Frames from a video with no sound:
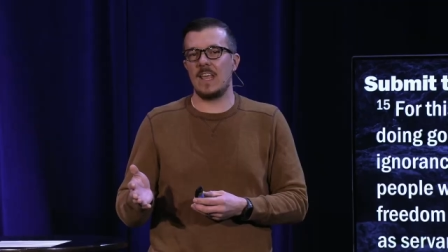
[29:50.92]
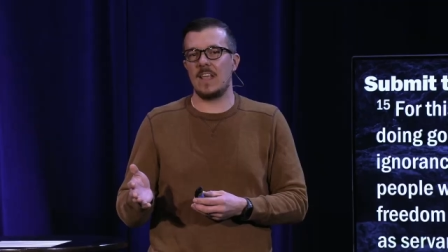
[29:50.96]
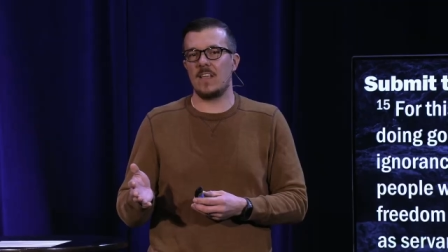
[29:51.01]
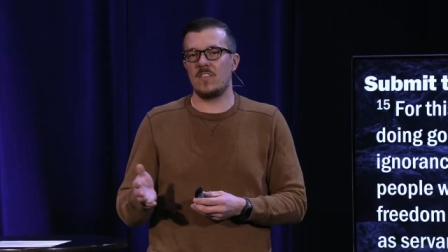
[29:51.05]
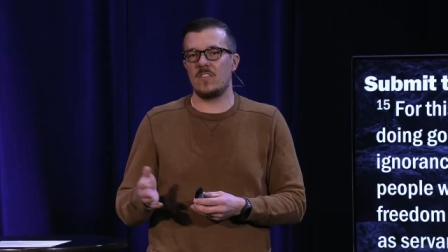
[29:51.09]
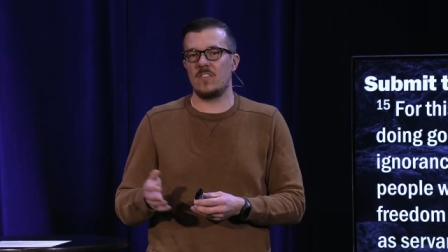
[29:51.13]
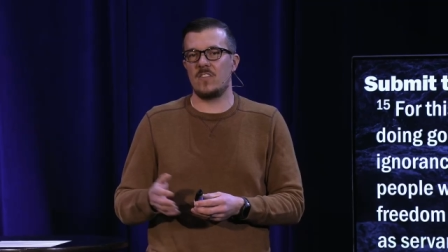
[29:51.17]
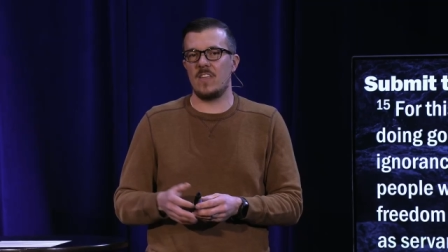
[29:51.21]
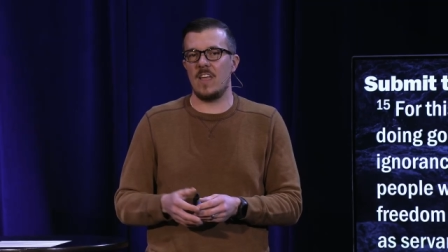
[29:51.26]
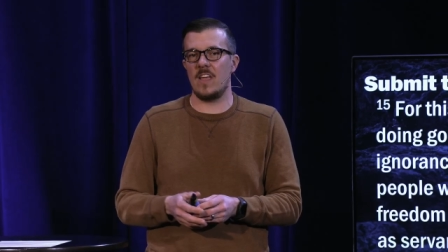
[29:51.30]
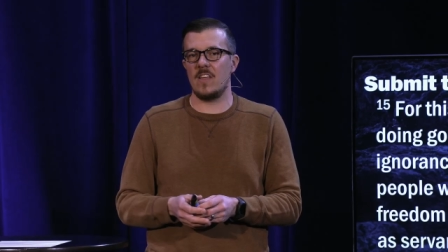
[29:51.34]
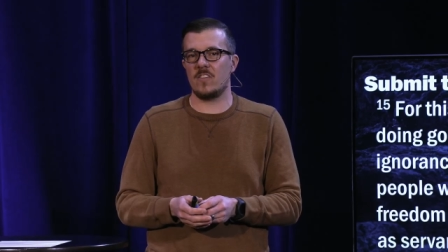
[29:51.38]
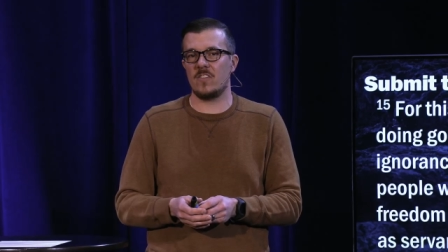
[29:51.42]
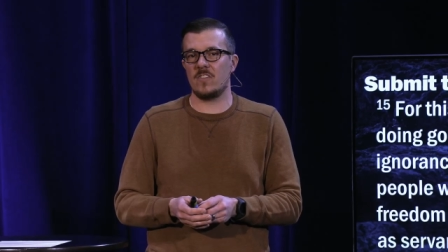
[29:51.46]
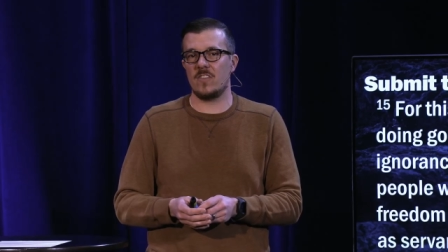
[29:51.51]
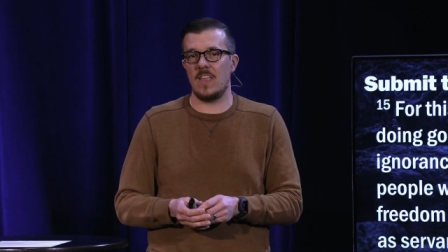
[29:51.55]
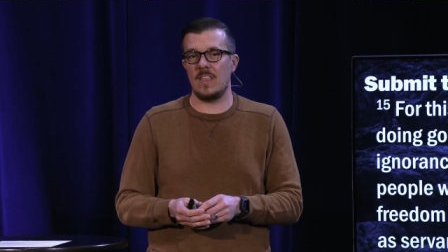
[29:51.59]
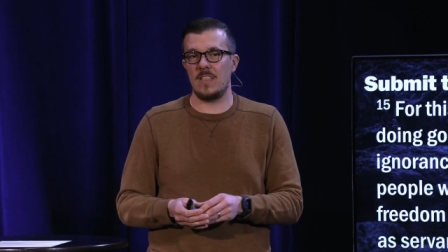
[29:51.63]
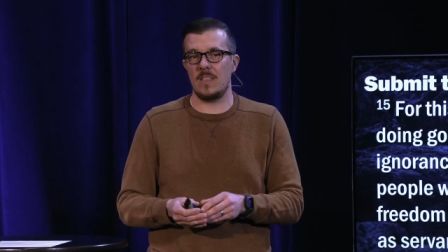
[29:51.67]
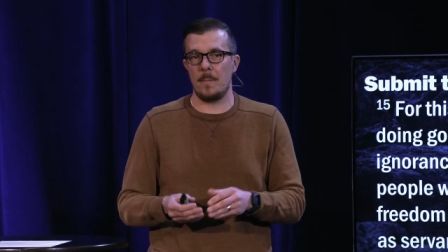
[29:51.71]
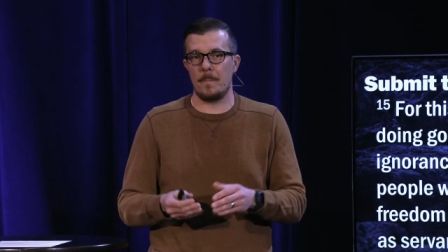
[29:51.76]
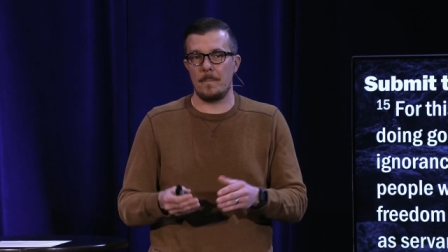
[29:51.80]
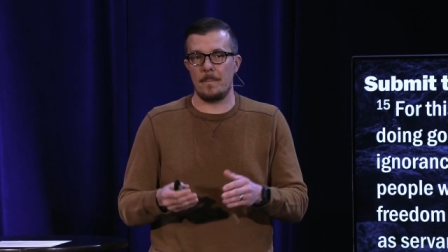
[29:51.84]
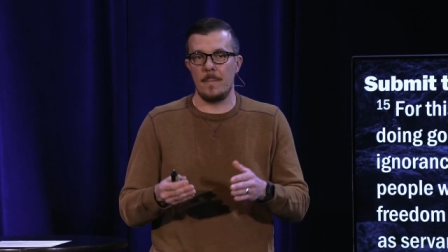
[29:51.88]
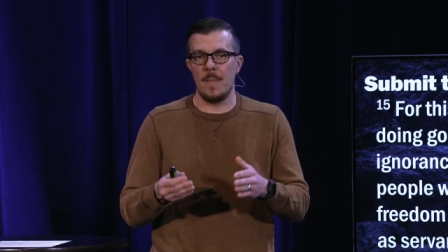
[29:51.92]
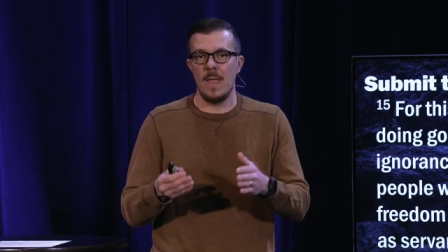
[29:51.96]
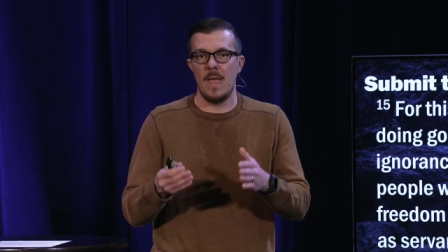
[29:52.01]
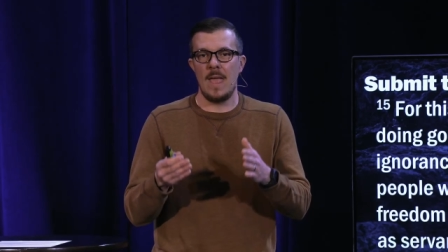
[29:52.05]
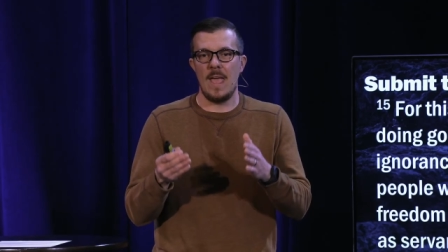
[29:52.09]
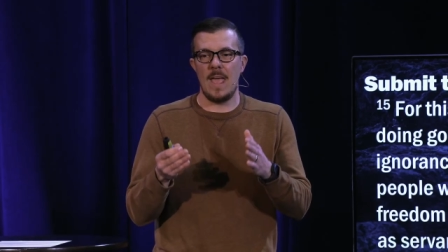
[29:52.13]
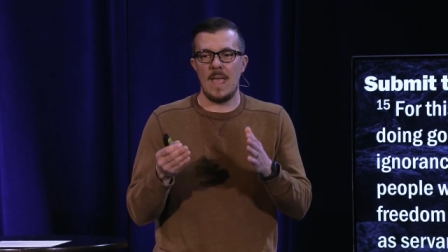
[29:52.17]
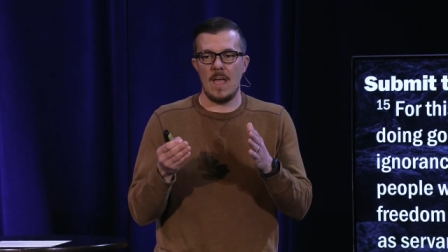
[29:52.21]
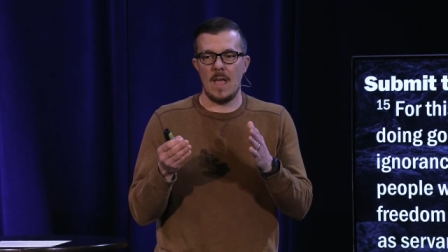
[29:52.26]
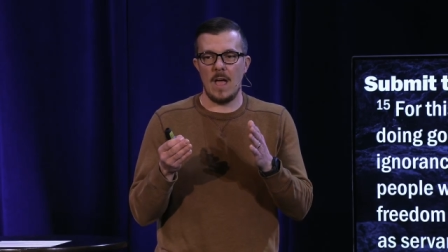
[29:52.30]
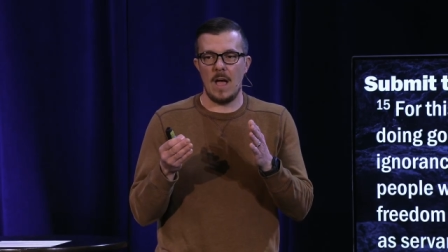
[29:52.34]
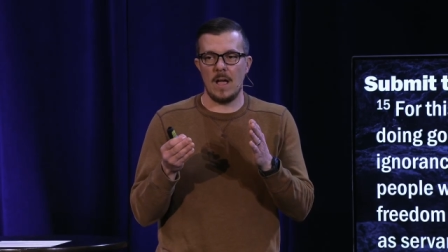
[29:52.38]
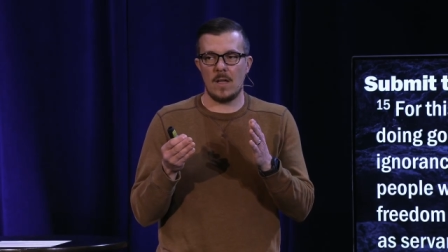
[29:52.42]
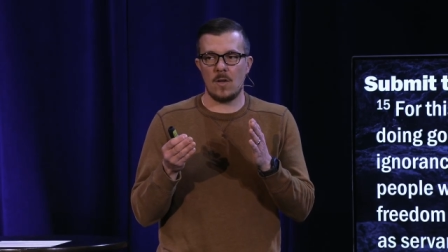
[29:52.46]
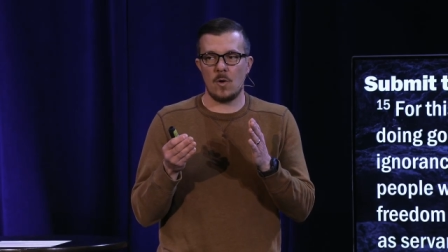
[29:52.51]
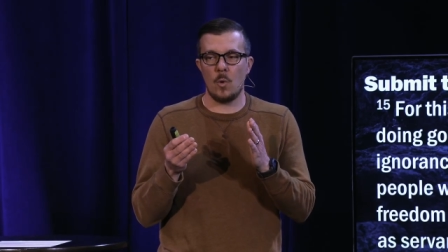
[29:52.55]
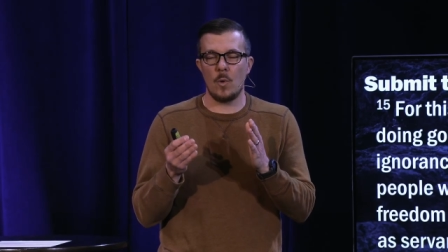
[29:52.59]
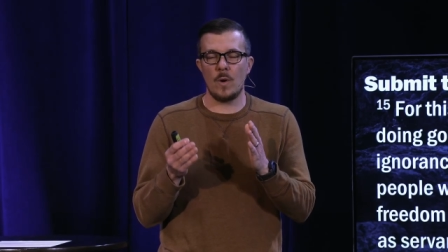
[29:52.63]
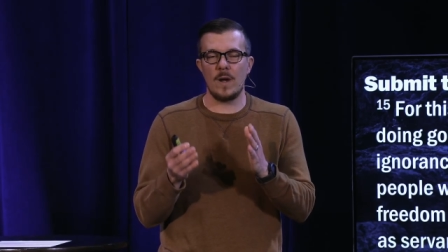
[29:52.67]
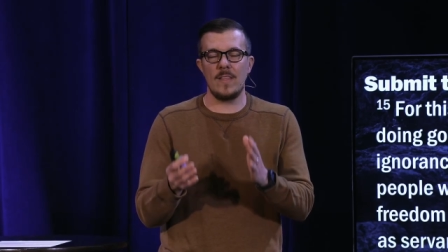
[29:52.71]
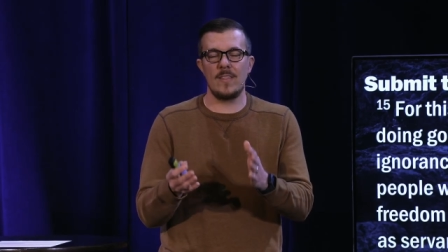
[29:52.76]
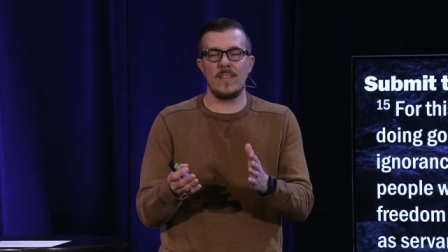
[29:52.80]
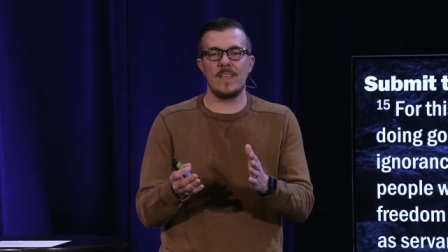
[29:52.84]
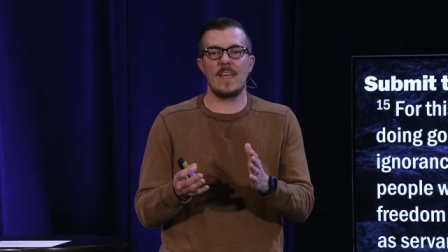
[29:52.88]
exist. In the,
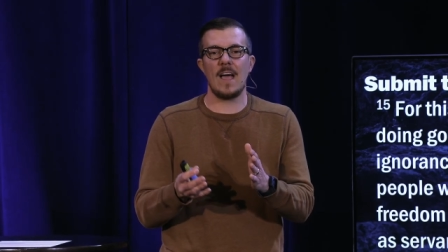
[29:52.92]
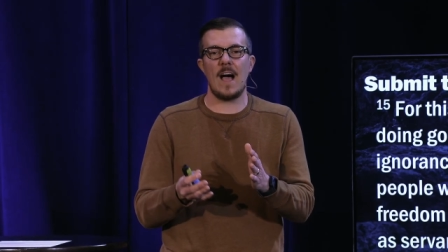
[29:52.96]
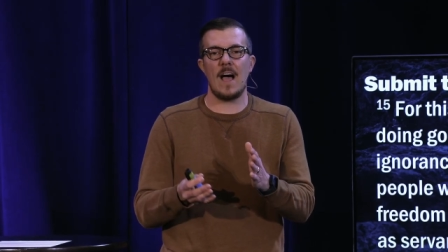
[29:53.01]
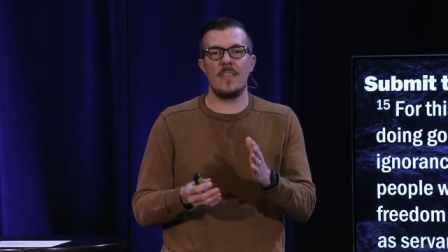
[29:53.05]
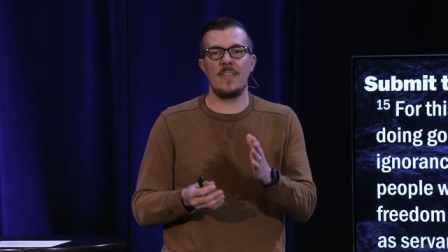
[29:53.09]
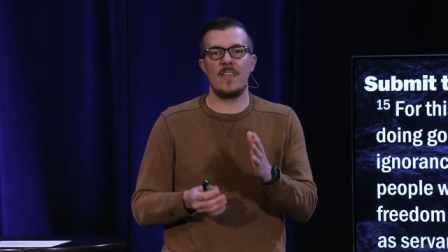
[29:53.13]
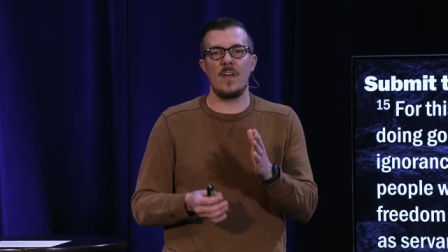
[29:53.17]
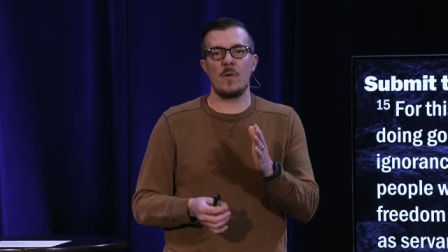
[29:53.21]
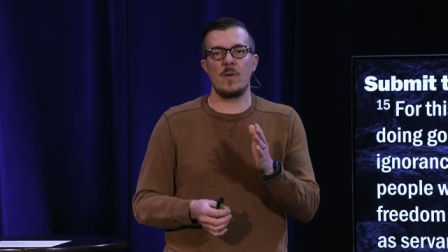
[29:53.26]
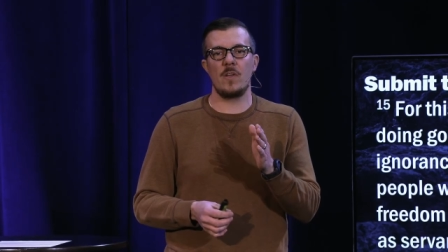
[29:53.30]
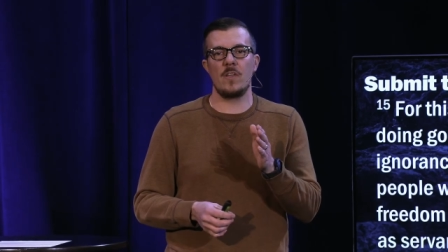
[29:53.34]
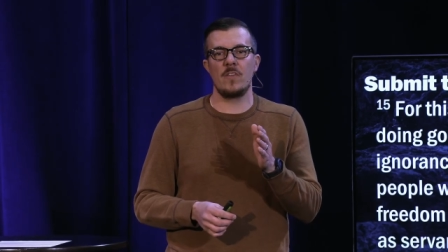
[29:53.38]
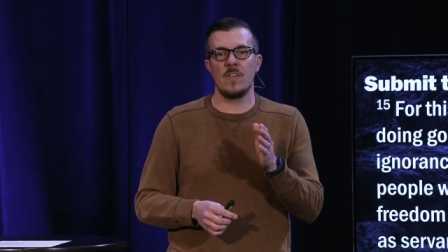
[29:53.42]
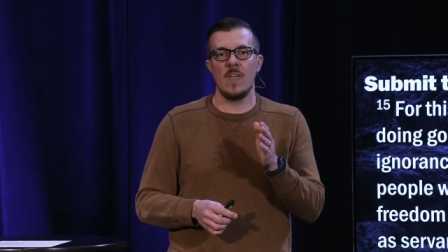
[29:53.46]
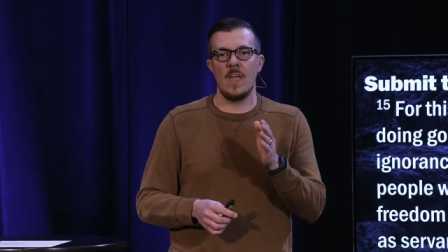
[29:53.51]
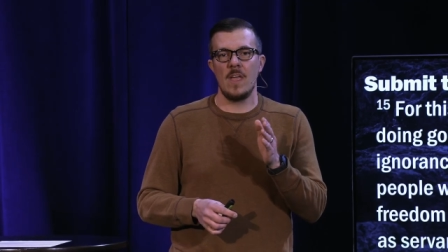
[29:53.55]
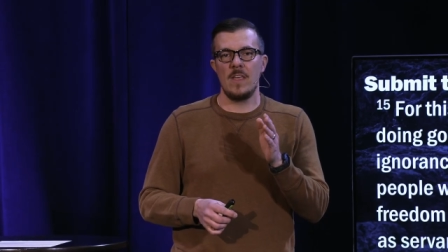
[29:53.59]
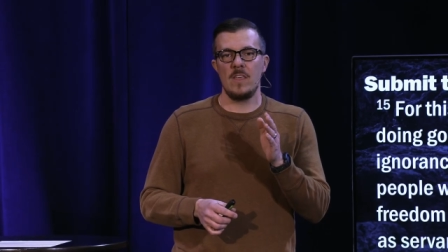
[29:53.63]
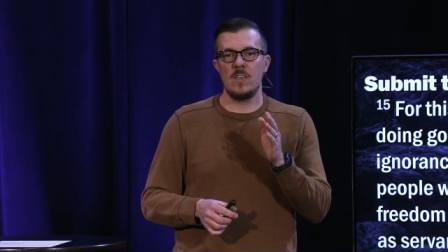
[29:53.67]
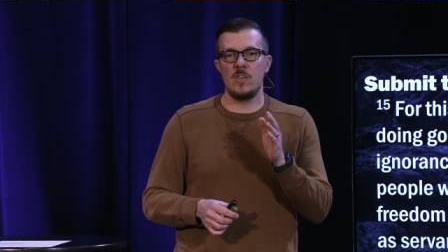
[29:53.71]
according to God, there is,